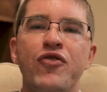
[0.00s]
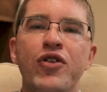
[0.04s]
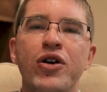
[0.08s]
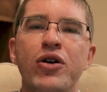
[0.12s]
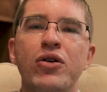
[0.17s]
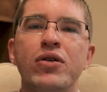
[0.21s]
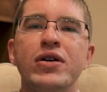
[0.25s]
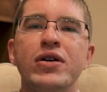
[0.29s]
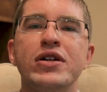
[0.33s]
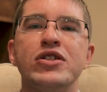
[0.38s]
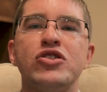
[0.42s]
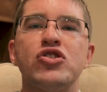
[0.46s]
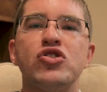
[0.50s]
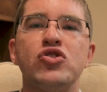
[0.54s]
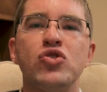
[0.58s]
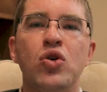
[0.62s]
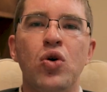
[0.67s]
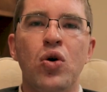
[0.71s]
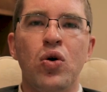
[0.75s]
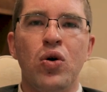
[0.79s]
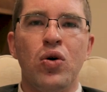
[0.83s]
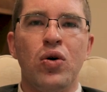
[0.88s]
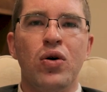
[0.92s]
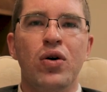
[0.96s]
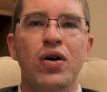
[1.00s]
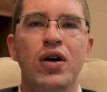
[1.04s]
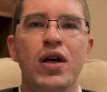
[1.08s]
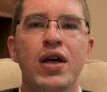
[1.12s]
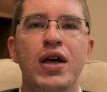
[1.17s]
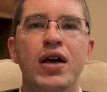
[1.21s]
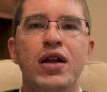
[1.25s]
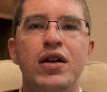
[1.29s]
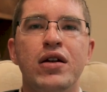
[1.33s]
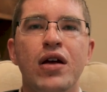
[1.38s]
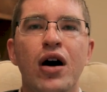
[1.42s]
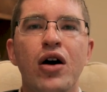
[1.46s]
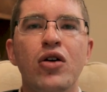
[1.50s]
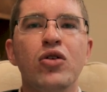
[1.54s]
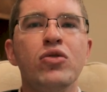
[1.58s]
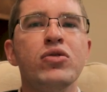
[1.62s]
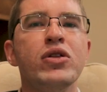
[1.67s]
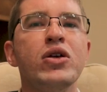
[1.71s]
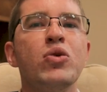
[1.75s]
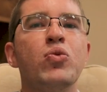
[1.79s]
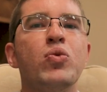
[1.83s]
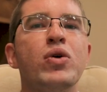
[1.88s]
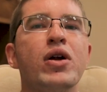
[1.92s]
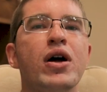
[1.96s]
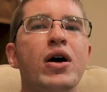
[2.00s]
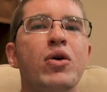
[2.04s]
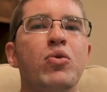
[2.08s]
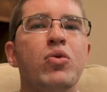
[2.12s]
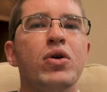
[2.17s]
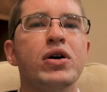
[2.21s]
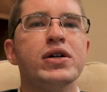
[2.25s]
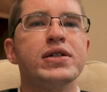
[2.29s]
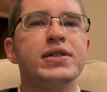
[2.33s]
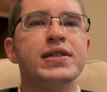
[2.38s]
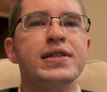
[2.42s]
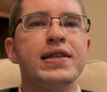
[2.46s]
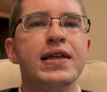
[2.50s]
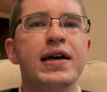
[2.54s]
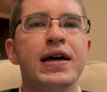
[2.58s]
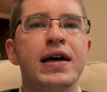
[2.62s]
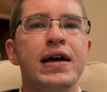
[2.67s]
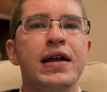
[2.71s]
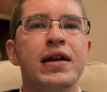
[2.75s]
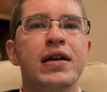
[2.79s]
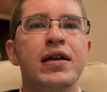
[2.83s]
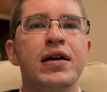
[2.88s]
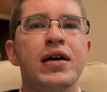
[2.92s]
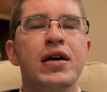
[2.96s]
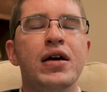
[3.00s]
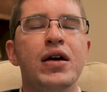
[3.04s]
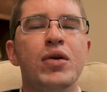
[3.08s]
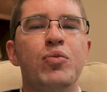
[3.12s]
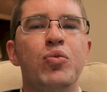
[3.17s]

very soul, not only what I was then,